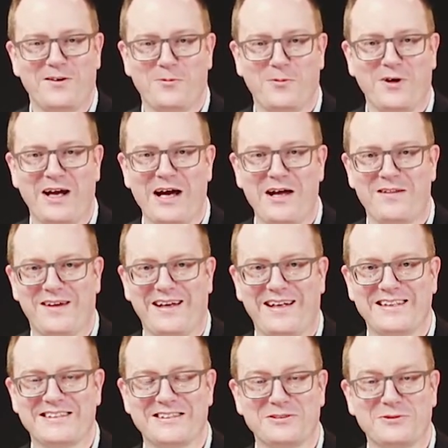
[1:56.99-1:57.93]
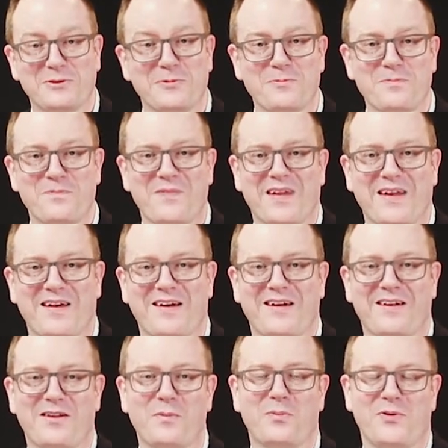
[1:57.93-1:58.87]
What are these? Well,
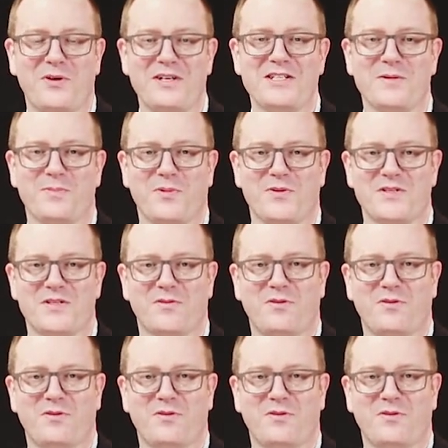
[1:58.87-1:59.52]
the principles